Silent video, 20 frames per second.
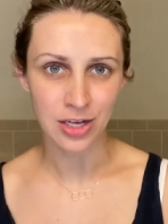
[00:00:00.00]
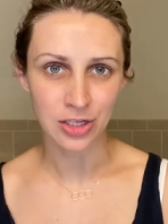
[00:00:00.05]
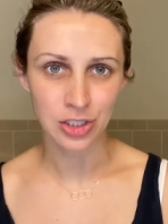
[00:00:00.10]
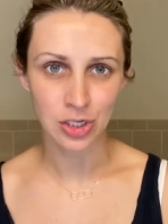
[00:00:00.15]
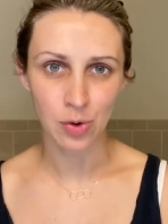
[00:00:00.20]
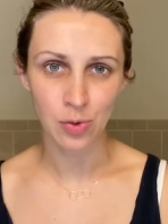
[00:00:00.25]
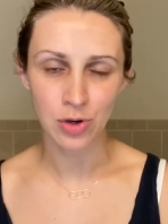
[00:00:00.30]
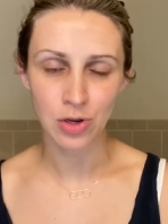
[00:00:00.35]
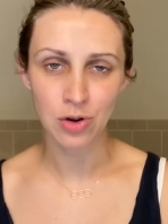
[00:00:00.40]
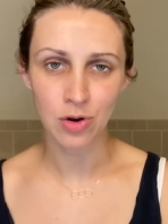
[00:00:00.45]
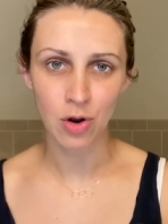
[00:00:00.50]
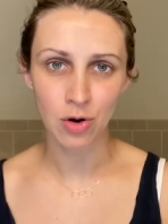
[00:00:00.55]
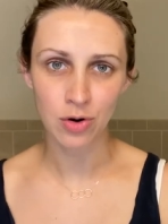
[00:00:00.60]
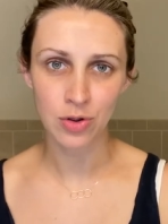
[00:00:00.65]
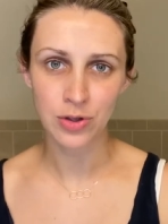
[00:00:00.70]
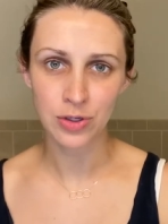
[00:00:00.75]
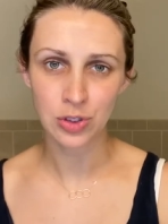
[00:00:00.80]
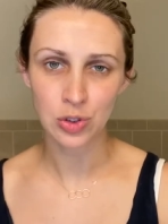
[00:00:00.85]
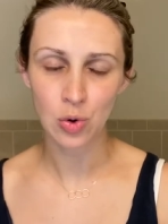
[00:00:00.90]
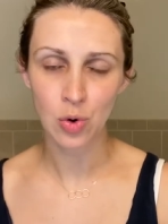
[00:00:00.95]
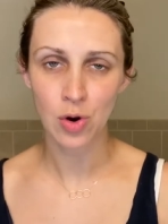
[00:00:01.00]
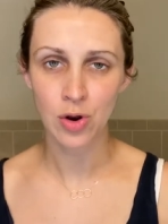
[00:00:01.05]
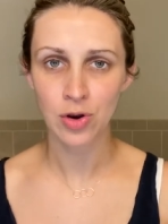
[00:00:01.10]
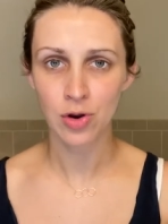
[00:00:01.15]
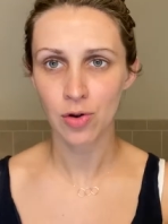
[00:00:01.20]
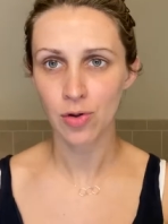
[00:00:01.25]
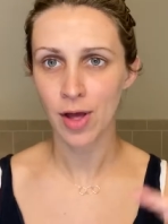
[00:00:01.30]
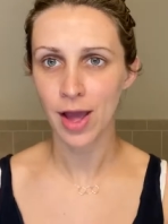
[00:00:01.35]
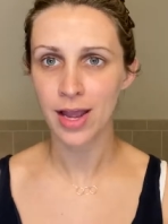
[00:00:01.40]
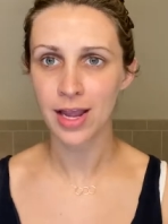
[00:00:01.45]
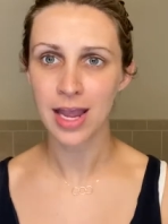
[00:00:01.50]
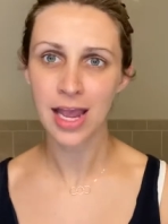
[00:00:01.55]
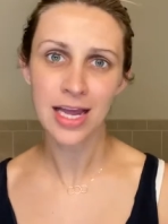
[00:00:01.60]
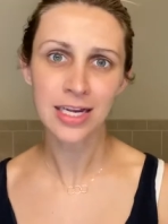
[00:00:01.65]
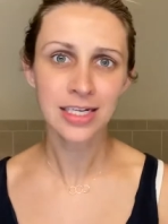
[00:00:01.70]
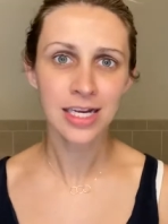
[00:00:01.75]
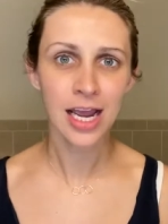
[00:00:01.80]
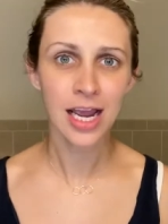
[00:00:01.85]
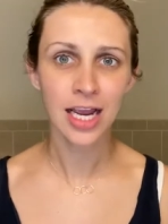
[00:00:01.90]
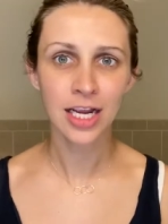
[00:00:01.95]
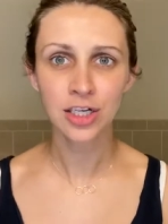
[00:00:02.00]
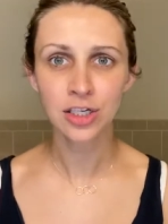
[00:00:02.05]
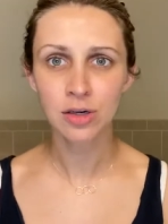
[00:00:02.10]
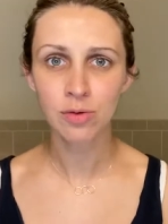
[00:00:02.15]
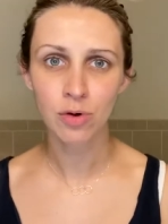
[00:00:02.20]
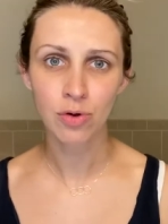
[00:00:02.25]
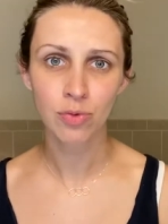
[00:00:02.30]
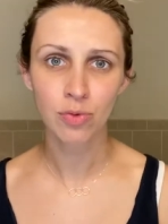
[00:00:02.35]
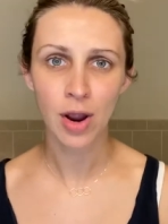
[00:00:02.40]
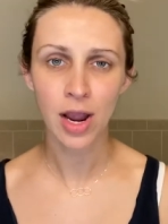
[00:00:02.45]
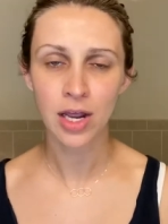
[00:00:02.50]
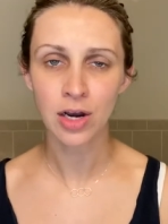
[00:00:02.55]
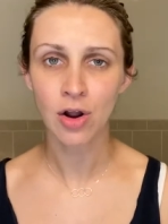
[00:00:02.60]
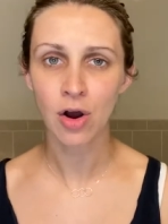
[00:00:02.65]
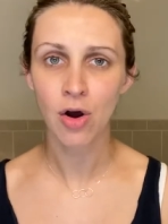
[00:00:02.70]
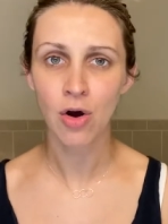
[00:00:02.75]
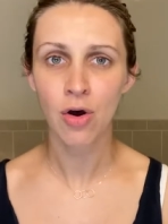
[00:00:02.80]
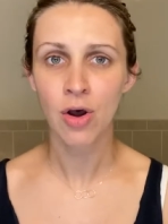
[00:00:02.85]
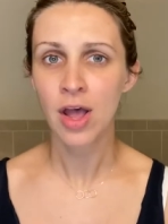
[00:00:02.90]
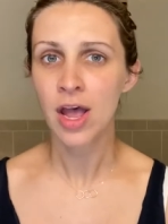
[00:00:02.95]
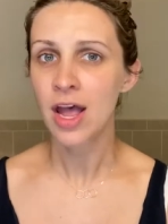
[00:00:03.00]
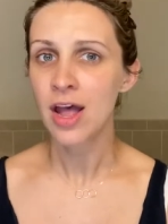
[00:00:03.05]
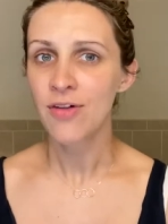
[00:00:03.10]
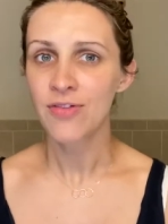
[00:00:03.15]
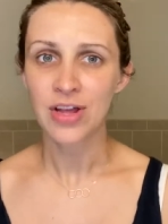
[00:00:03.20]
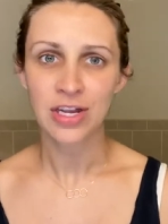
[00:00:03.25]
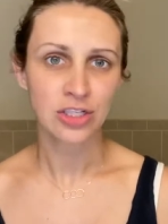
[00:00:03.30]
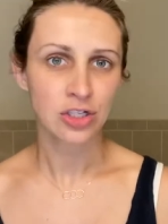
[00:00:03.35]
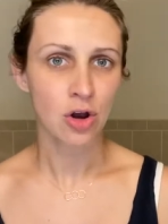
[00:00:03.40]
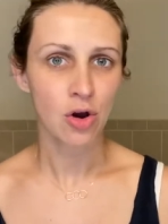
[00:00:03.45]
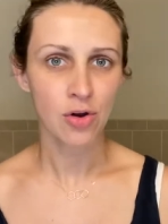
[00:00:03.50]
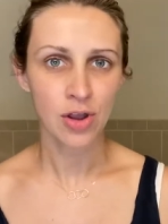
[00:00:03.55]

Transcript: So when you go to the store and you're like, anti-aging with retinol, that's all